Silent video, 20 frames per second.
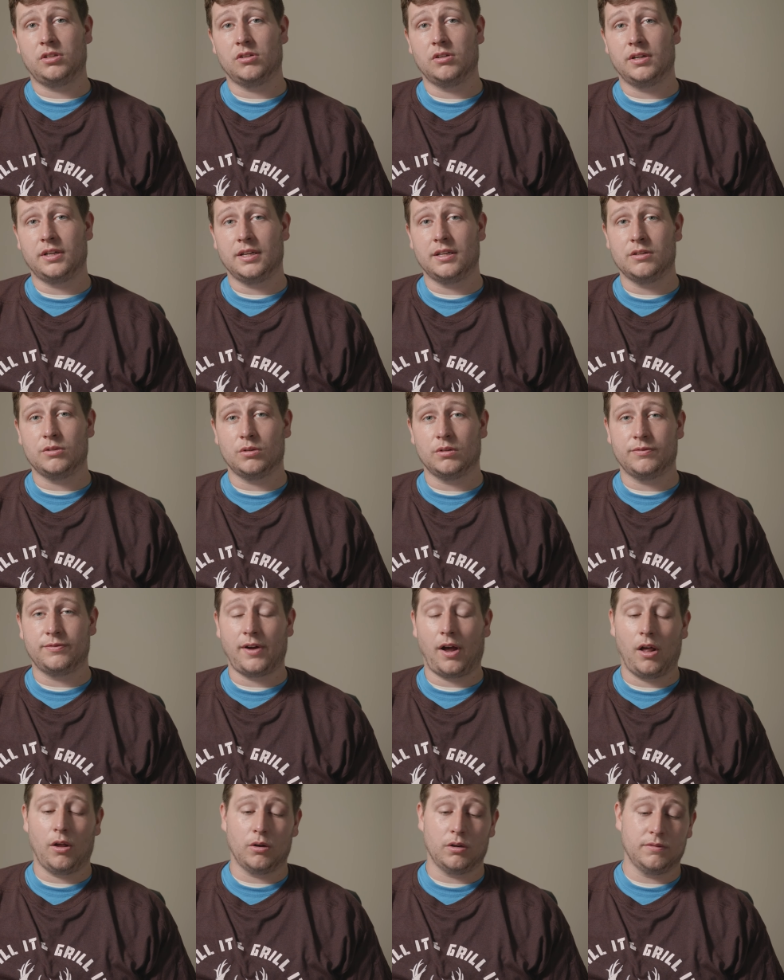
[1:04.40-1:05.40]
turning into a
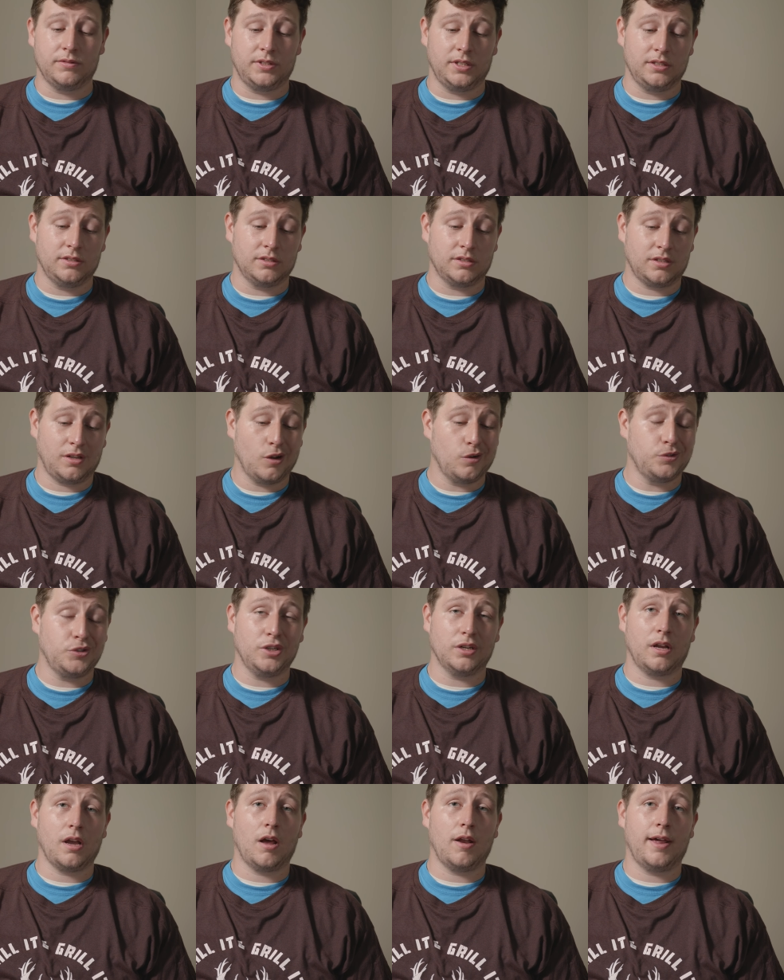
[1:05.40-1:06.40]
follower of Jesus, go
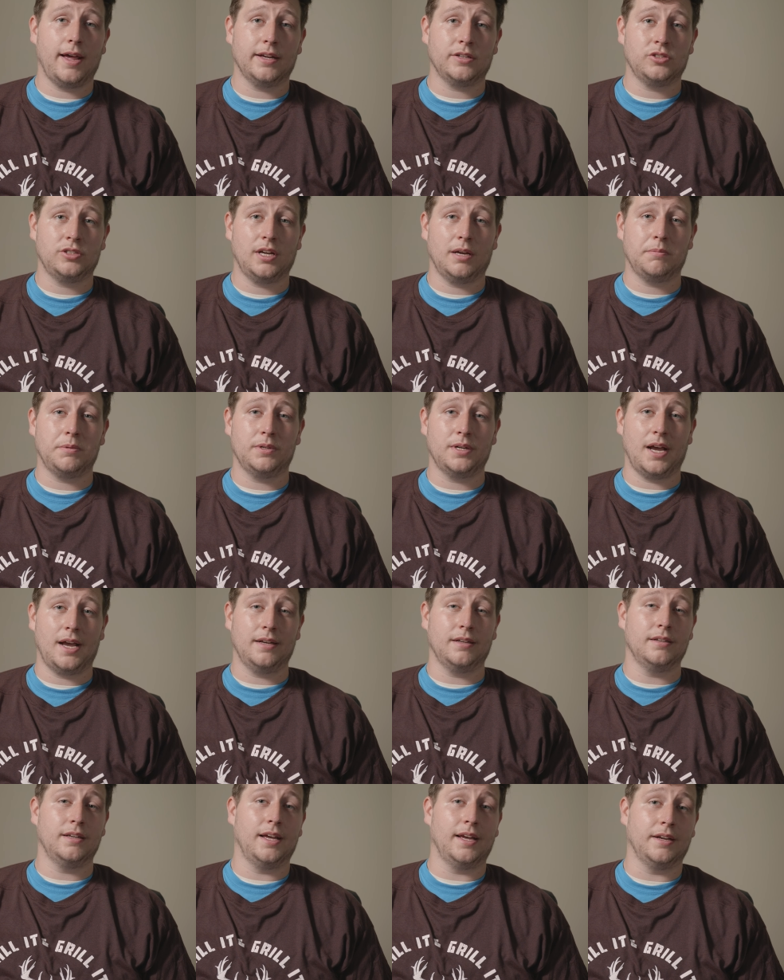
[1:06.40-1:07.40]
check out Acts chapter
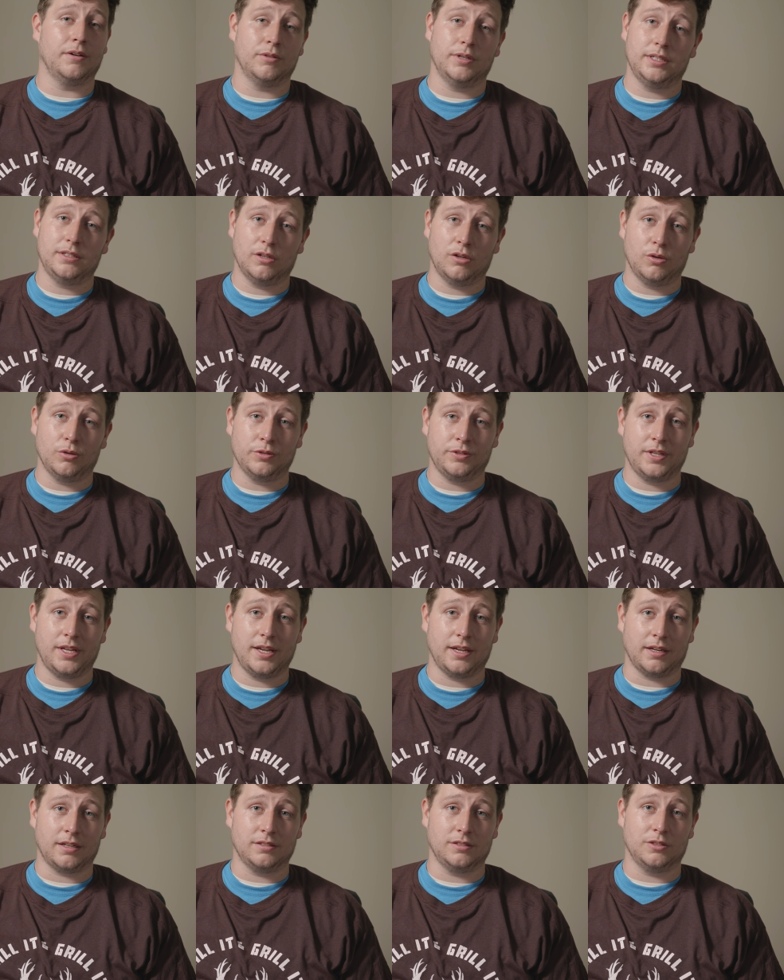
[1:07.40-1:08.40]
9 today. Read the whole
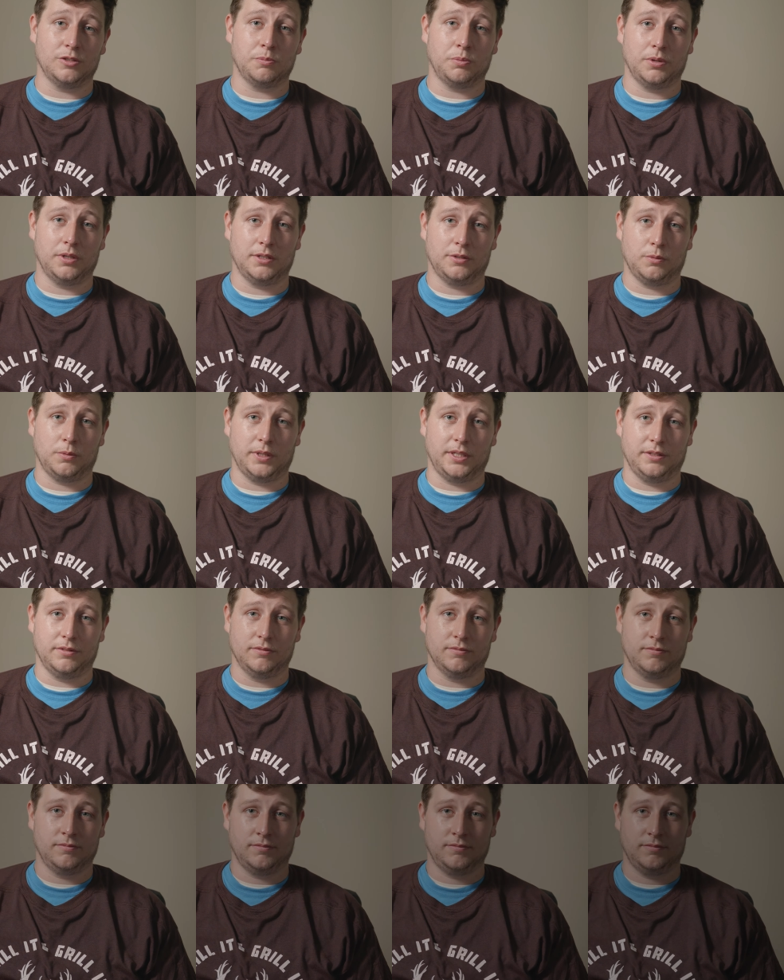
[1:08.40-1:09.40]
thing, because it's pretty
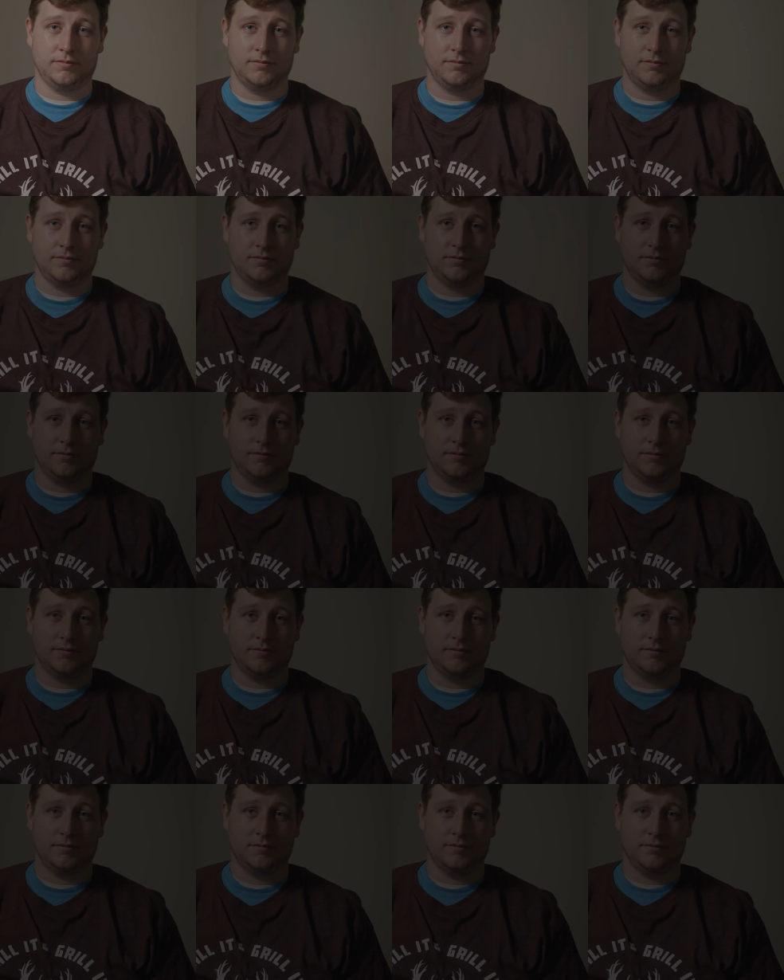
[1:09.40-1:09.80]
sweet.